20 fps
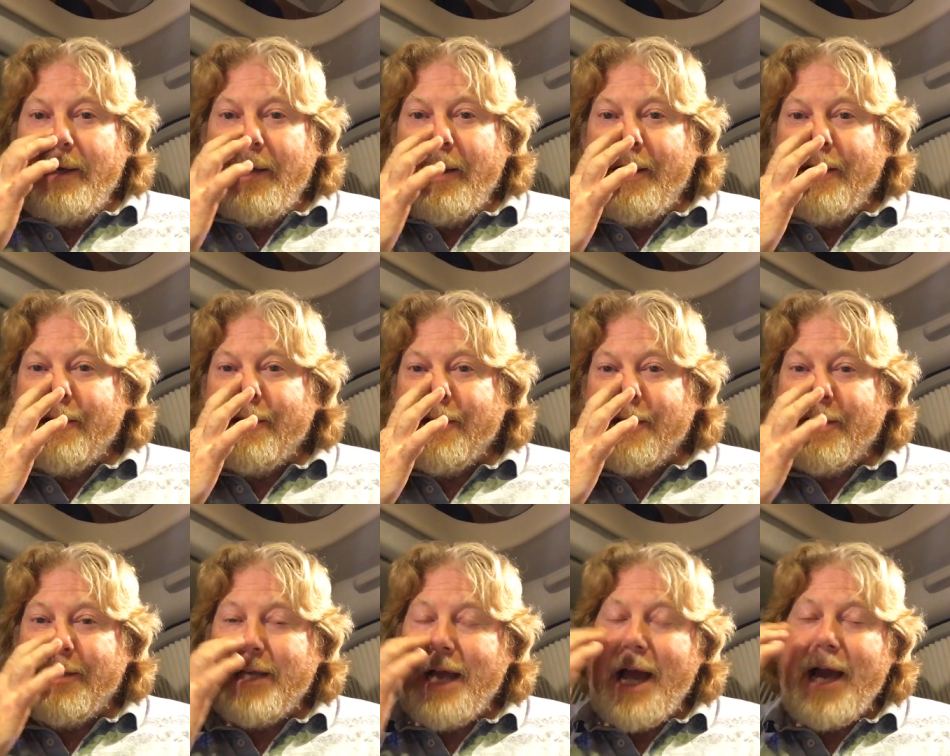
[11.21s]
It's the
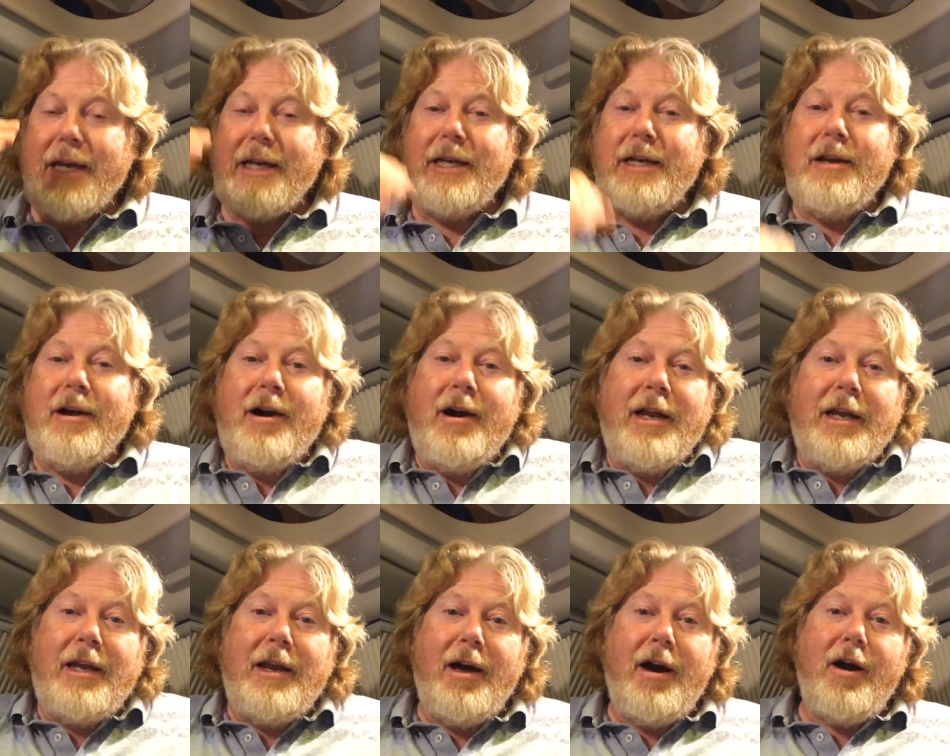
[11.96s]
Saturday
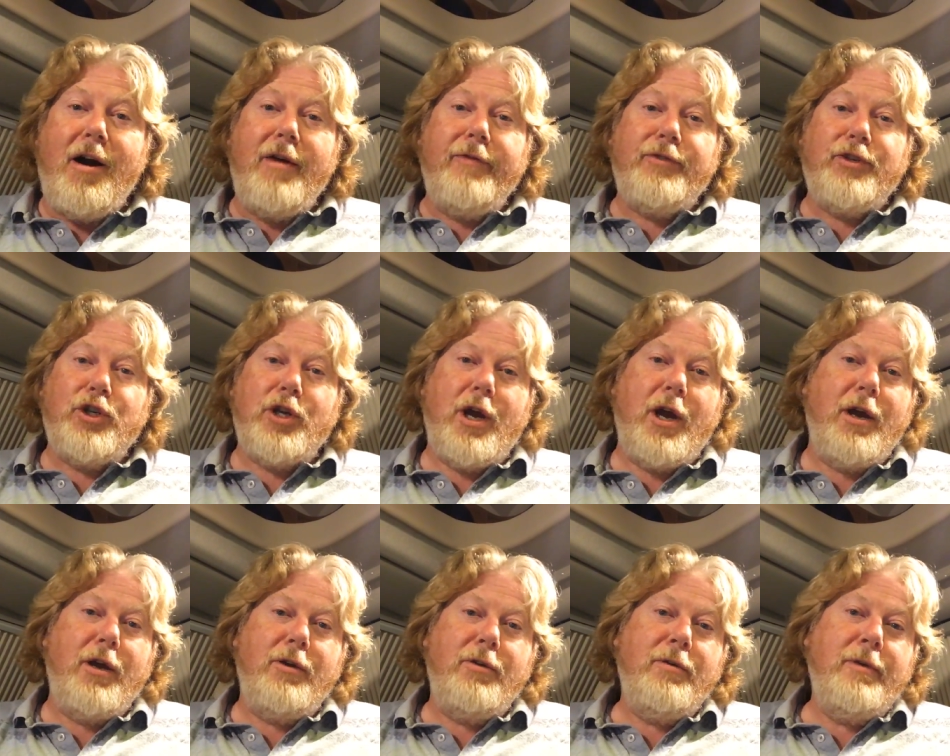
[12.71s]
night live
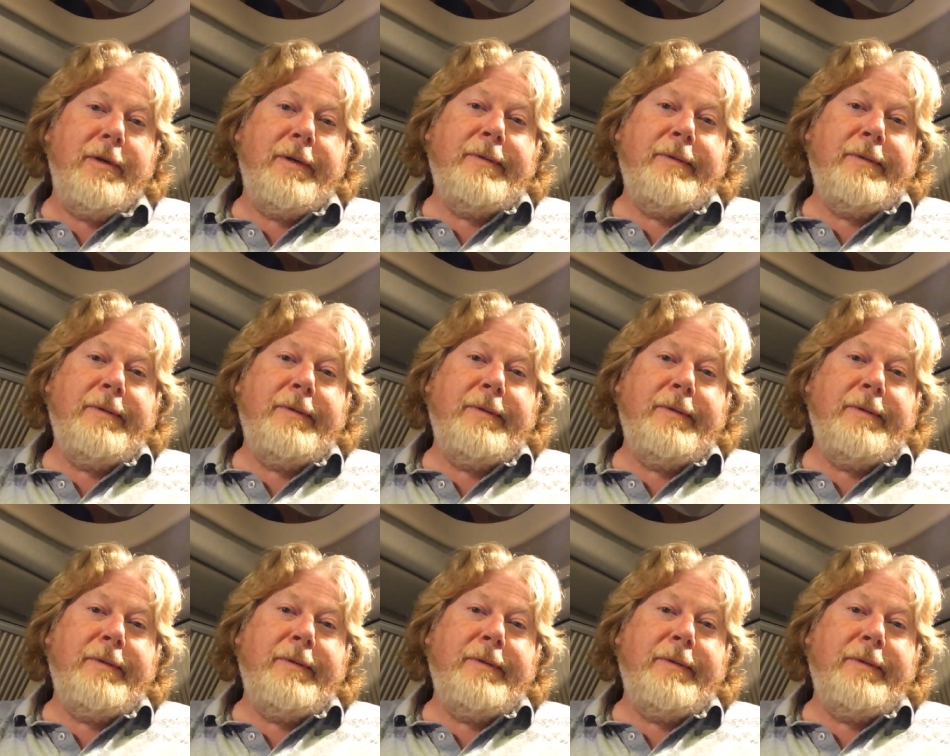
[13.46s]
show